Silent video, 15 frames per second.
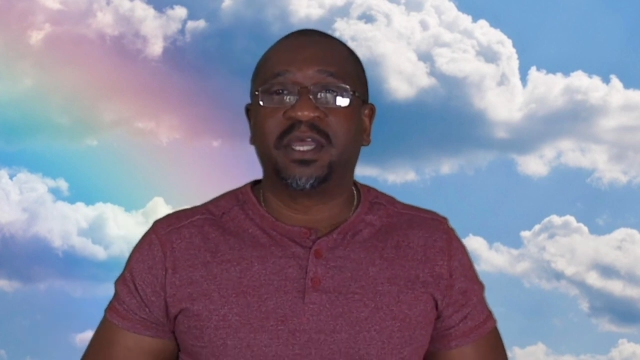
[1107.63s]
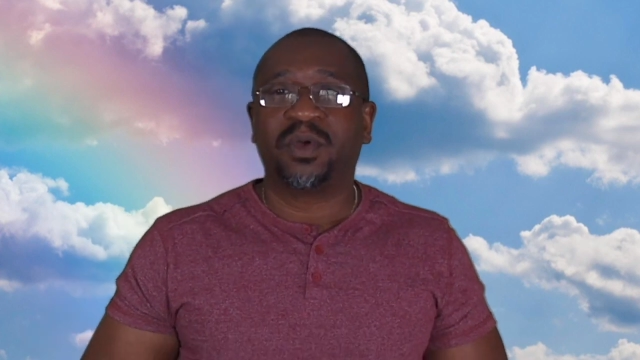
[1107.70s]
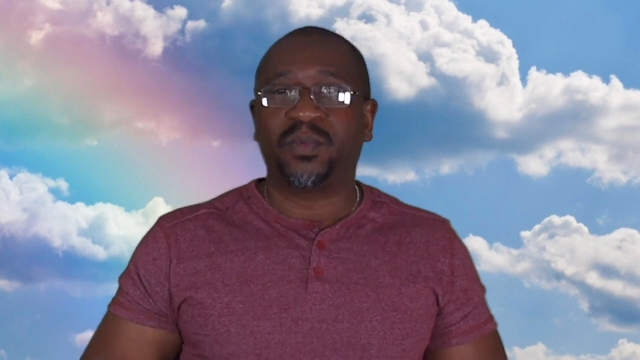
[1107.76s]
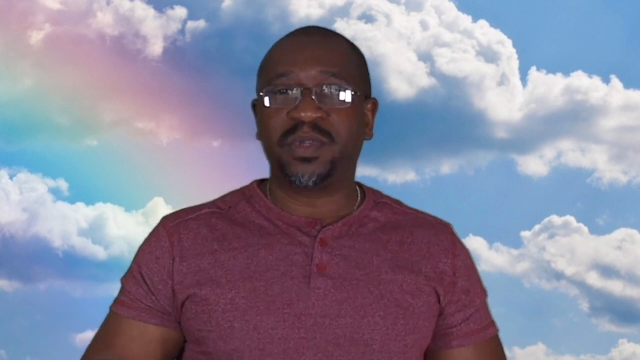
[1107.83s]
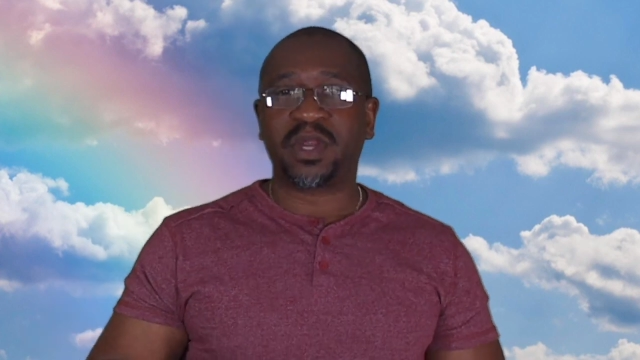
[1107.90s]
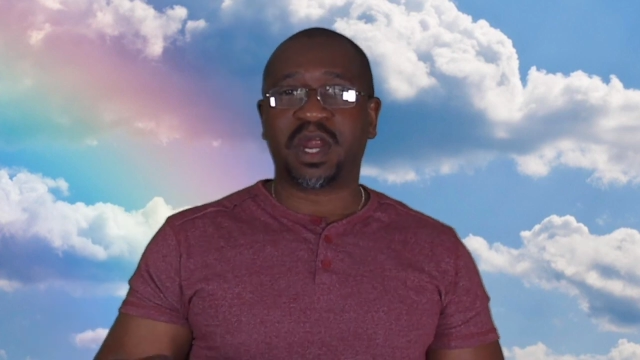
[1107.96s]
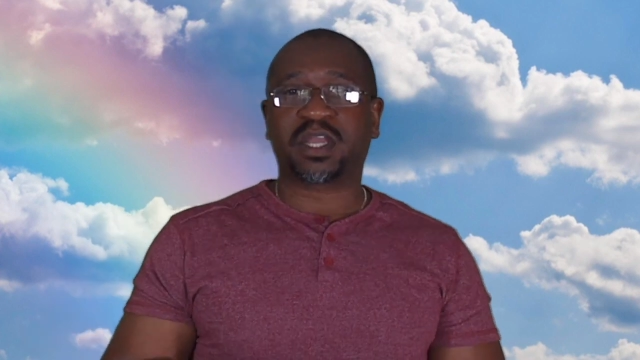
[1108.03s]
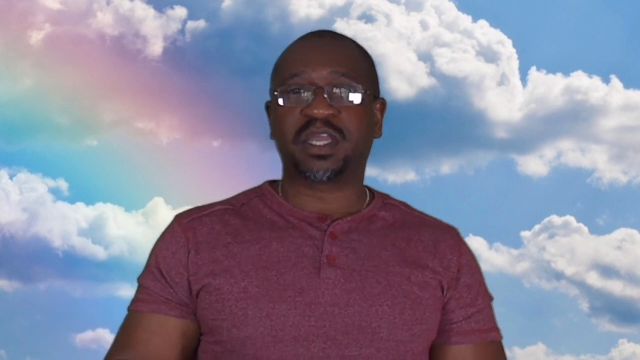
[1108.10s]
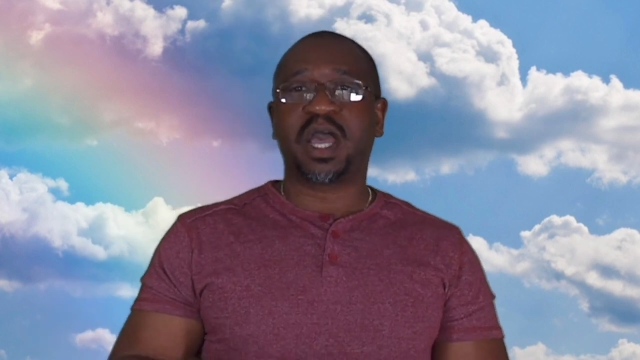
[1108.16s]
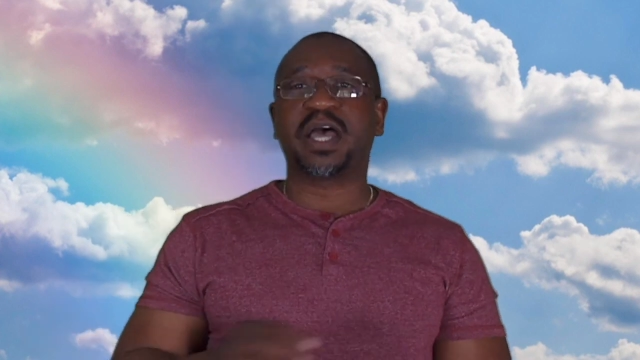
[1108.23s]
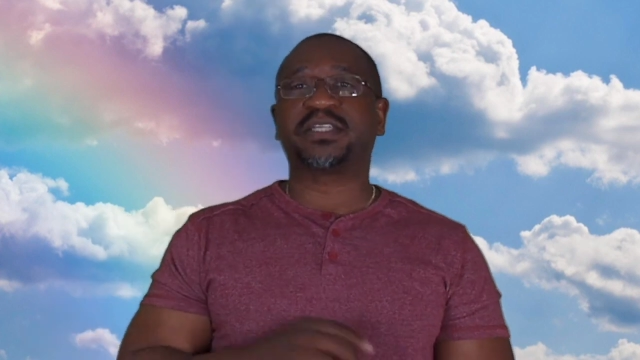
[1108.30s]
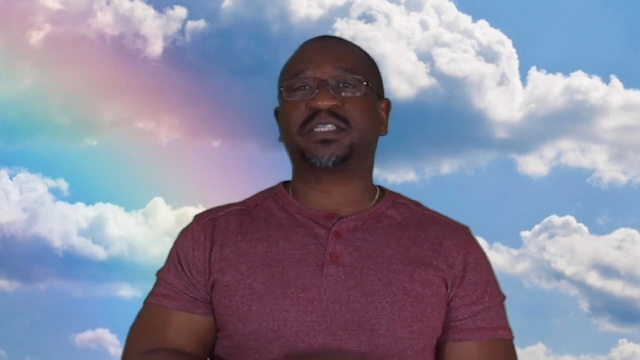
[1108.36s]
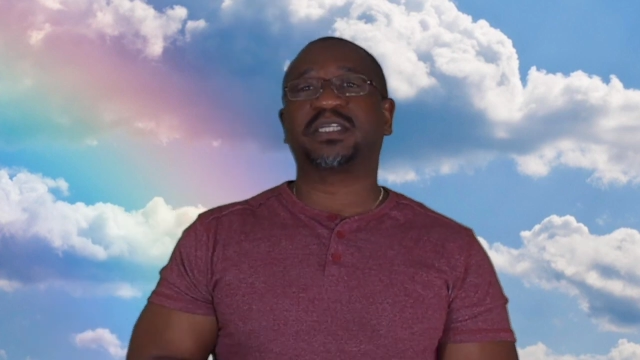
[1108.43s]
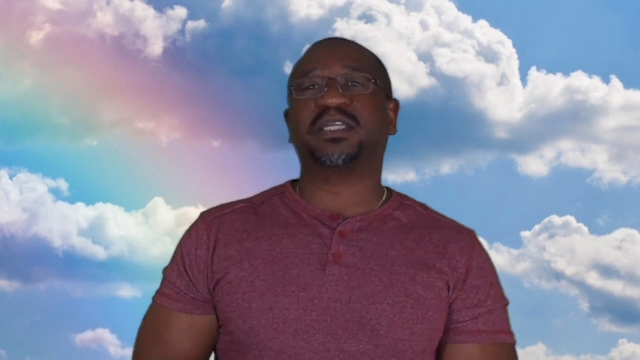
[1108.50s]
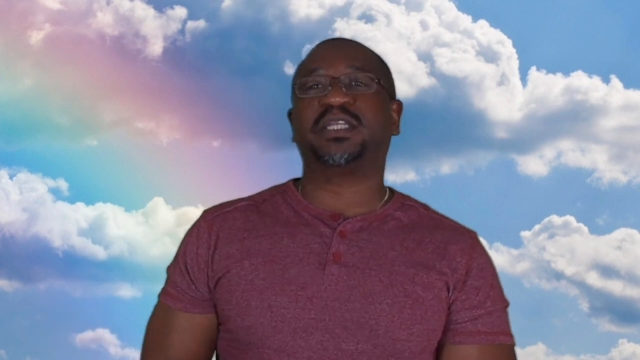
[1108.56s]
we are
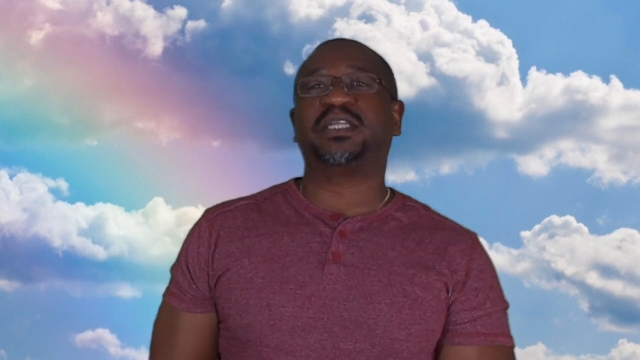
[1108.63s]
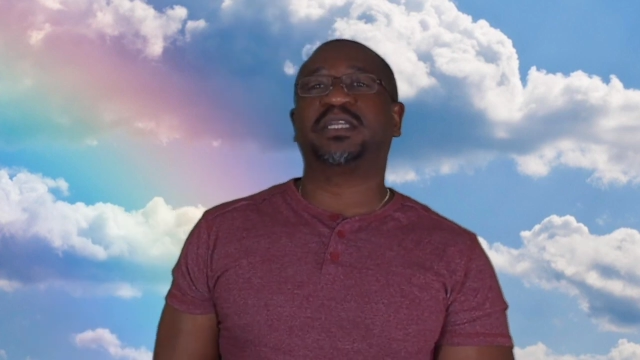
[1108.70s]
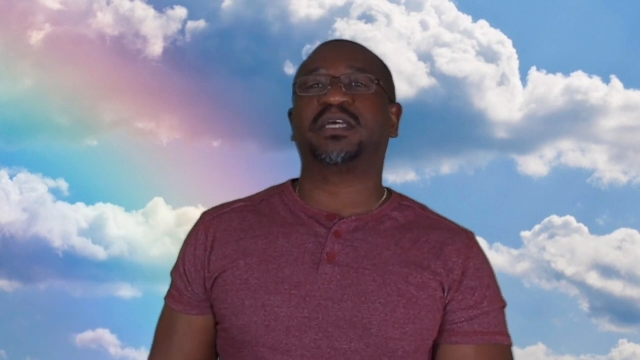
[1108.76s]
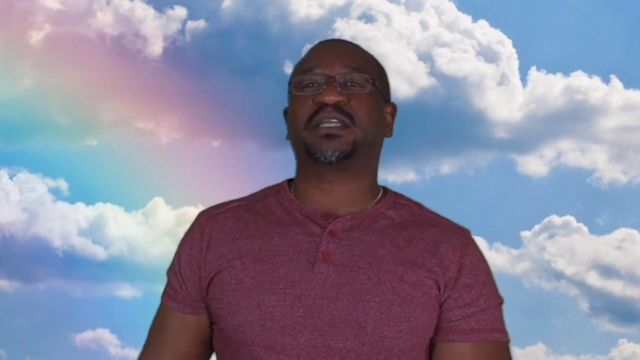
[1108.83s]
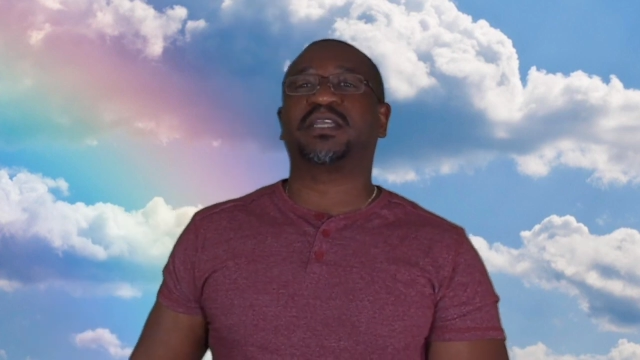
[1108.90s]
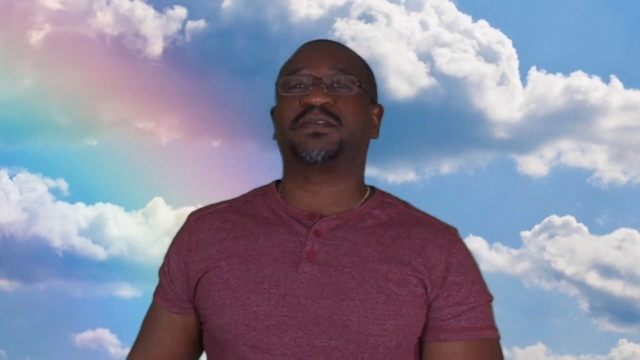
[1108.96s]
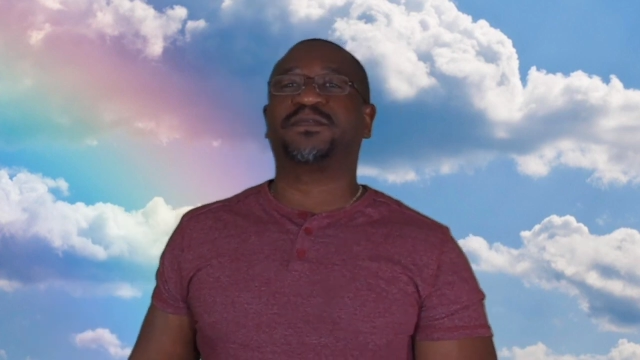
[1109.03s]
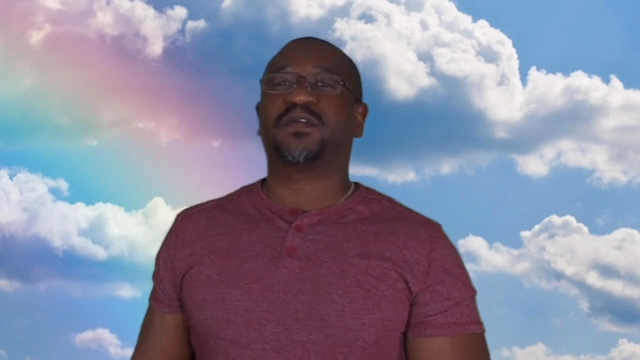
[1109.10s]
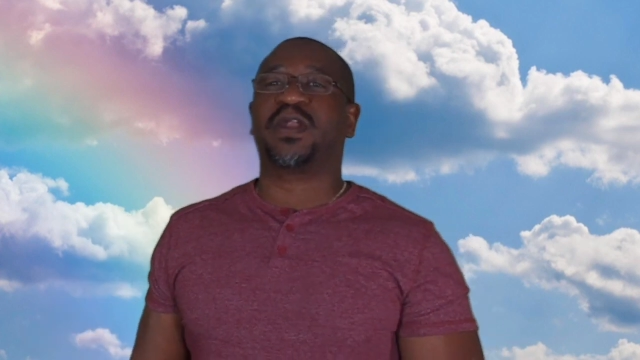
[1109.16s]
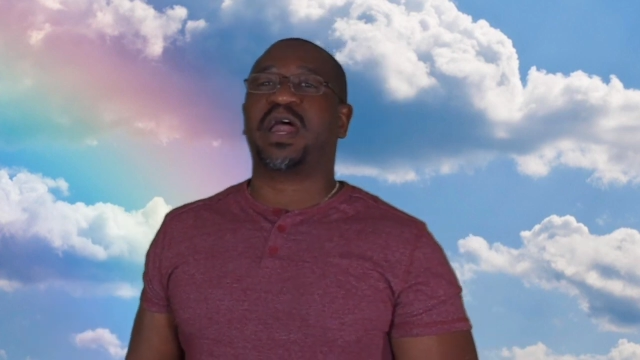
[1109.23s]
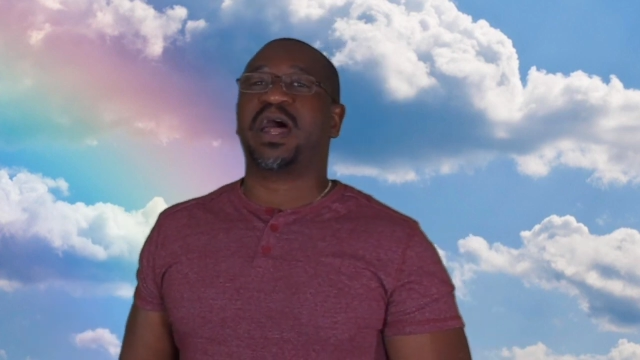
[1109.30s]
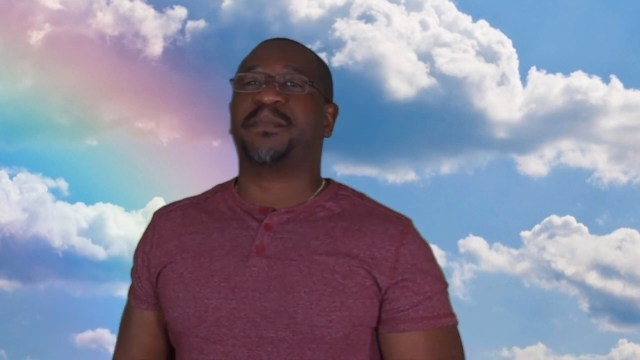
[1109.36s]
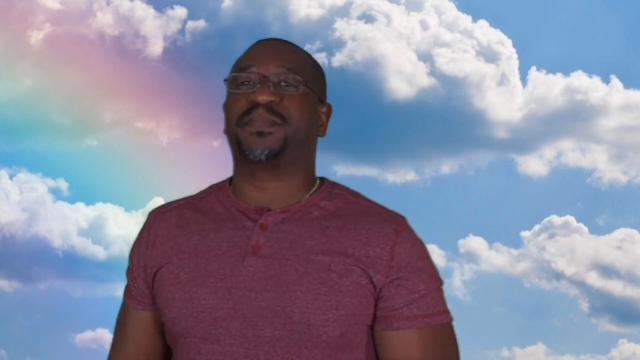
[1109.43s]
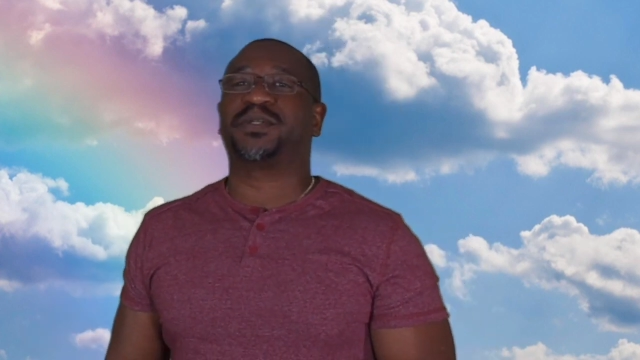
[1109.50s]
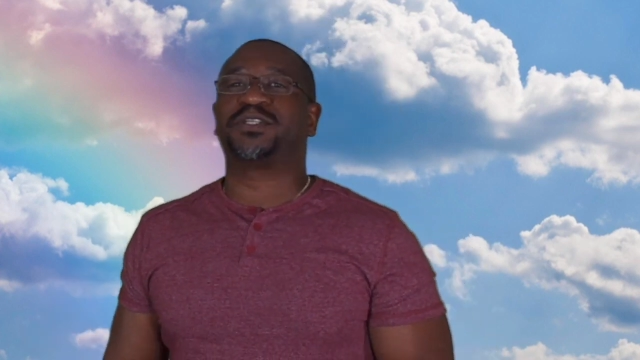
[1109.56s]
constantly looking for
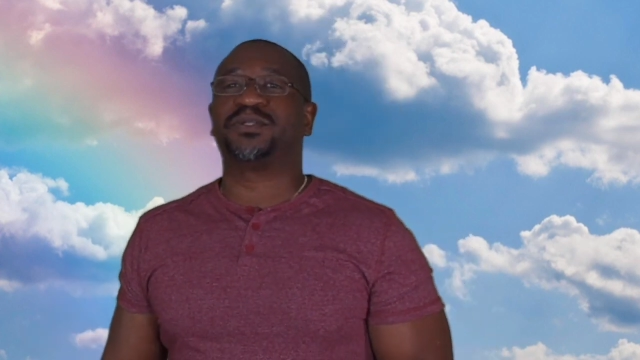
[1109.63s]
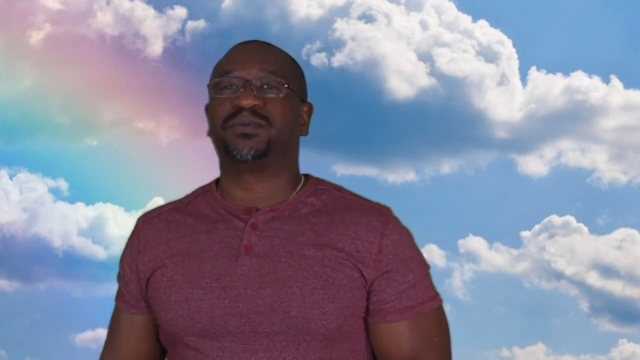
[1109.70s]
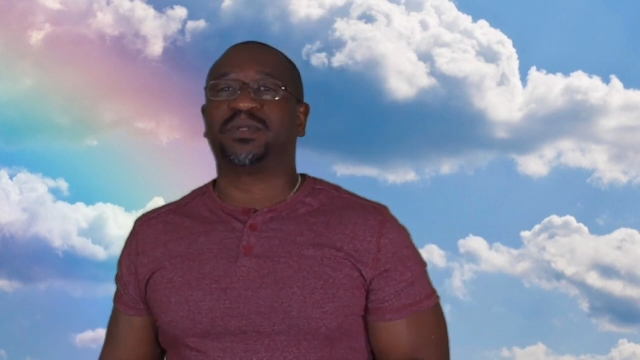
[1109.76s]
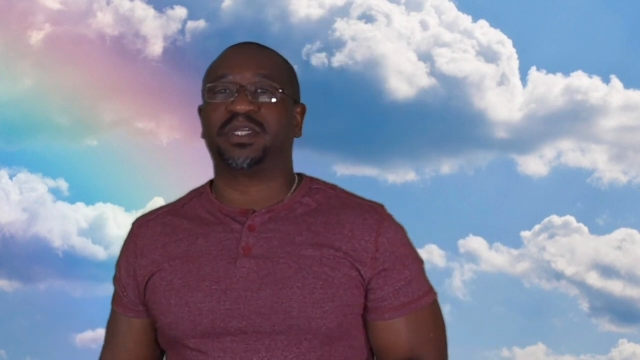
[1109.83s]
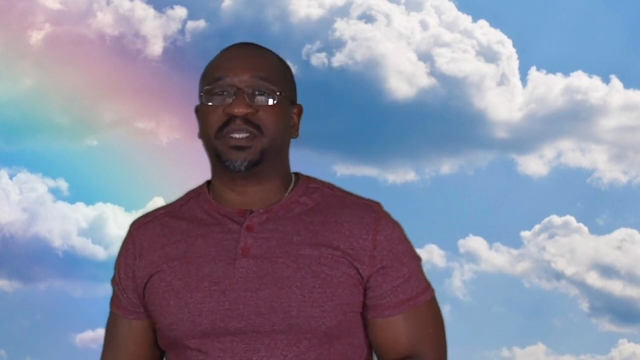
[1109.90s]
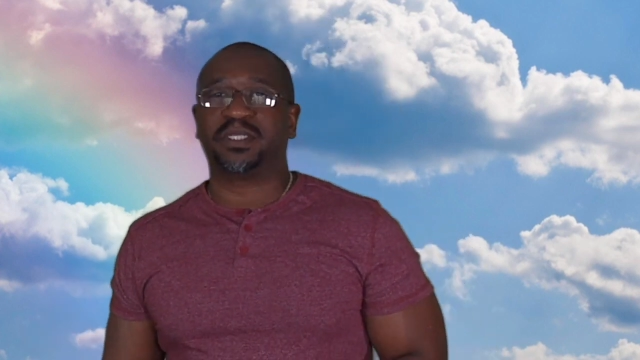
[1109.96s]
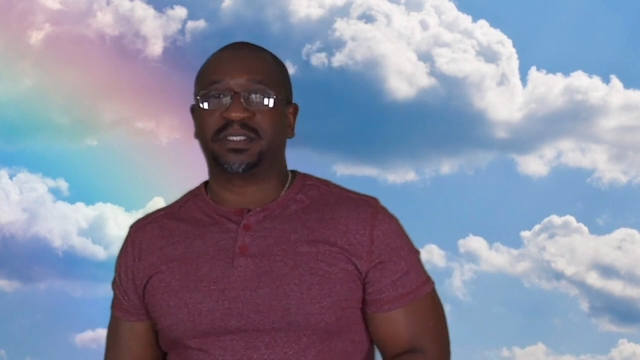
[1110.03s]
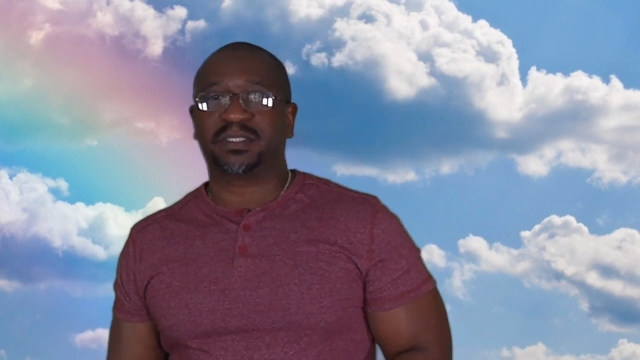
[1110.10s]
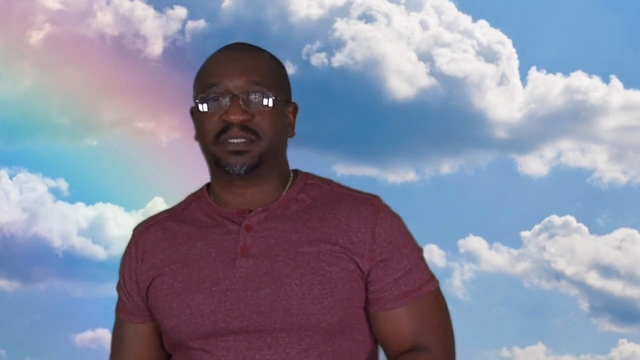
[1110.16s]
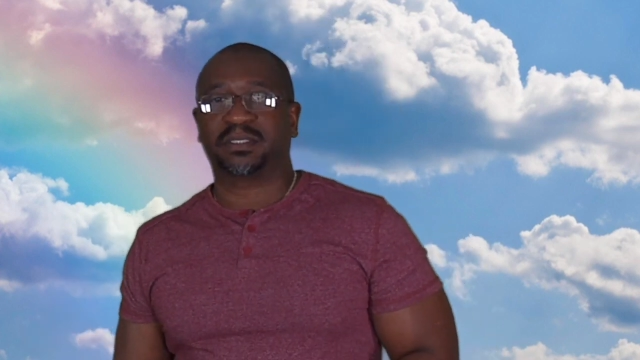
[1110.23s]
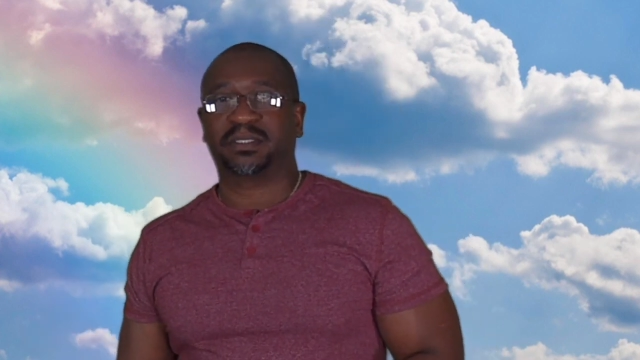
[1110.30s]
opportunities